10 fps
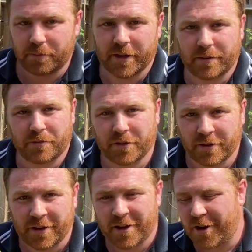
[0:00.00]
bigger
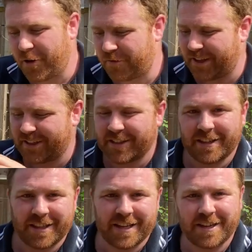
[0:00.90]
brother of
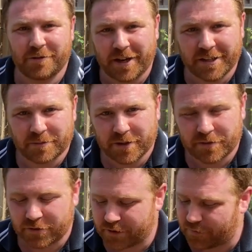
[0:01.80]
this, the greater
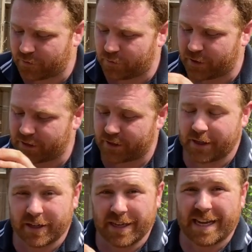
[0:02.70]
bird's foot trefoil, which
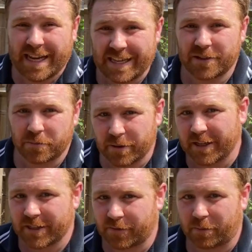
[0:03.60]
is a
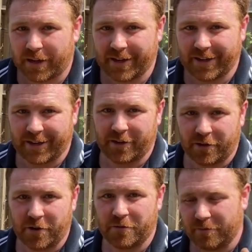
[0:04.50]
beast of a plant. It'll
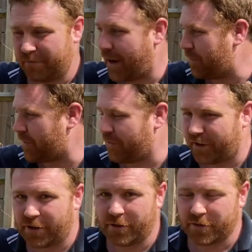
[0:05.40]
grow
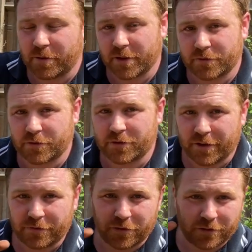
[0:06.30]
absolutely huge. Bird's foot
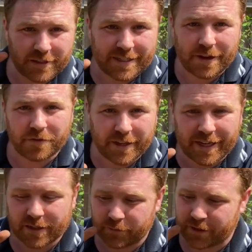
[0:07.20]
trefoil, definitely
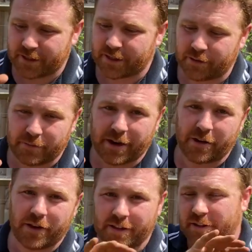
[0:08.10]
get some of this in a
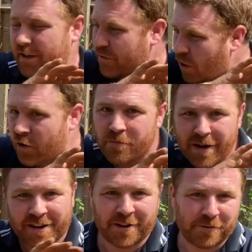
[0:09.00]
meadow. No
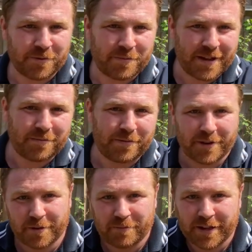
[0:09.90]
meadow would be
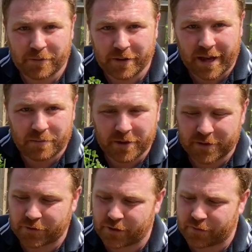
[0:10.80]
complete without
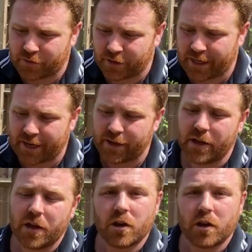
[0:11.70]
bird's foot trefoil. Again,